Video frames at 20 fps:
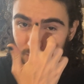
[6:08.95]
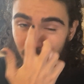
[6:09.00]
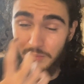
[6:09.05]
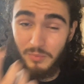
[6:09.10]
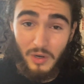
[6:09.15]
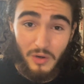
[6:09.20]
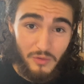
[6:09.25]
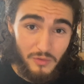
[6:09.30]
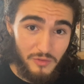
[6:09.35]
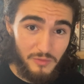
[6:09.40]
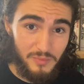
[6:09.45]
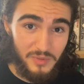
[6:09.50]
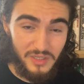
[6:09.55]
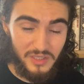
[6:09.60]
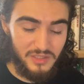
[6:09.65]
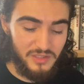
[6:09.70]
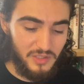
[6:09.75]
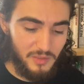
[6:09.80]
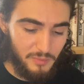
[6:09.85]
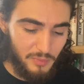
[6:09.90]
both
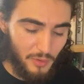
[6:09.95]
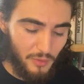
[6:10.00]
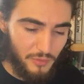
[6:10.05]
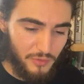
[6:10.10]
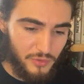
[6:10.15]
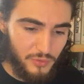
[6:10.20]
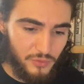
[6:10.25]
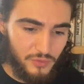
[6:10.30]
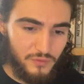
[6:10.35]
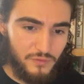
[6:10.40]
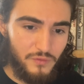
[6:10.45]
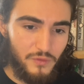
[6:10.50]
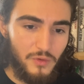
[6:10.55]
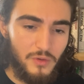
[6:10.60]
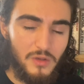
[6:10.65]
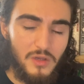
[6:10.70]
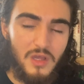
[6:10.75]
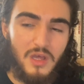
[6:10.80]
because they're both useful.